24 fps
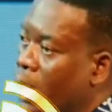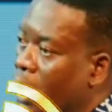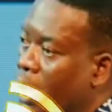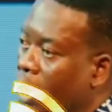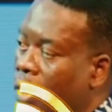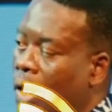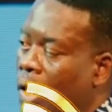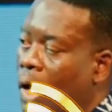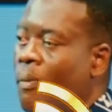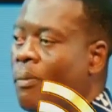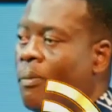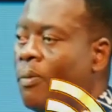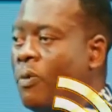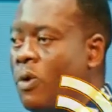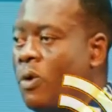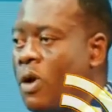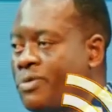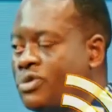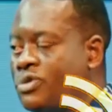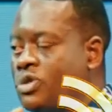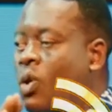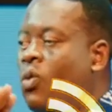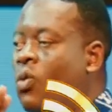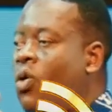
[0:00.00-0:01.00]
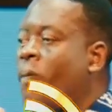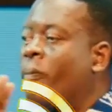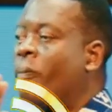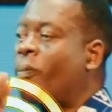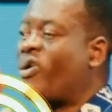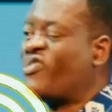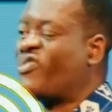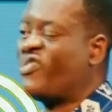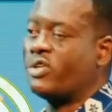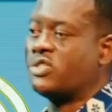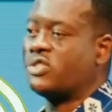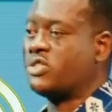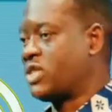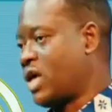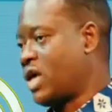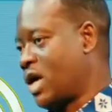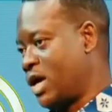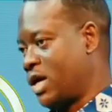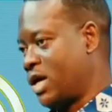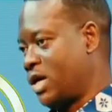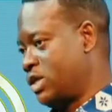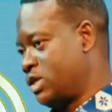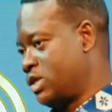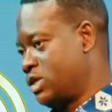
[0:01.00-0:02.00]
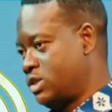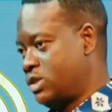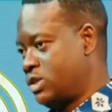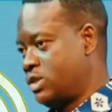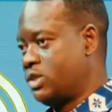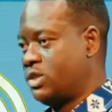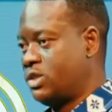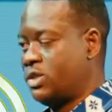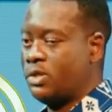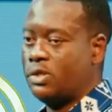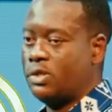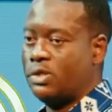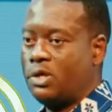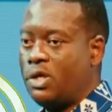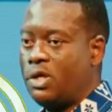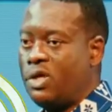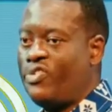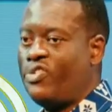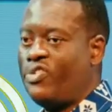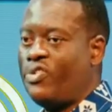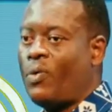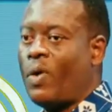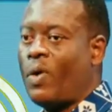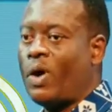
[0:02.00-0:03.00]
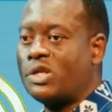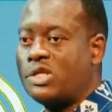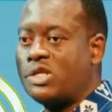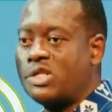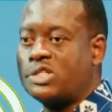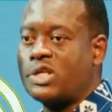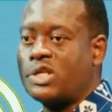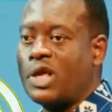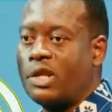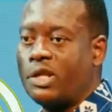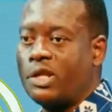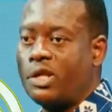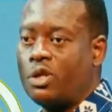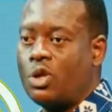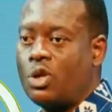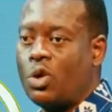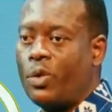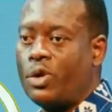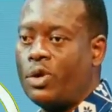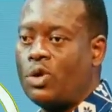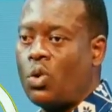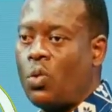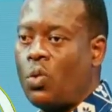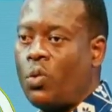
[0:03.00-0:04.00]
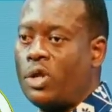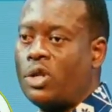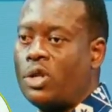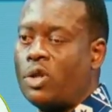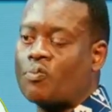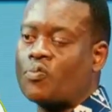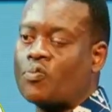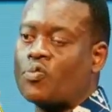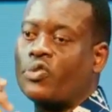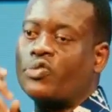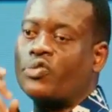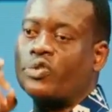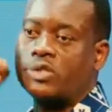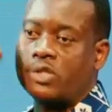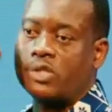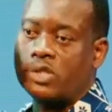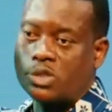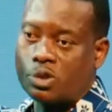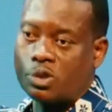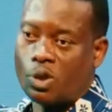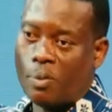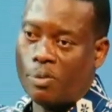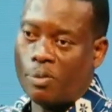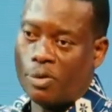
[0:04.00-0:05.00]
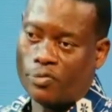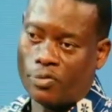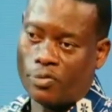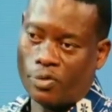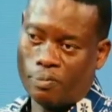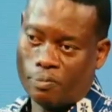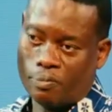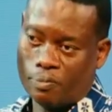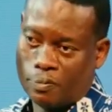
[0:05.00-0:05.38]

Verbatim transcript: Now, if someone prophesies, if you are discerning, you will know where the prophecy is coming from.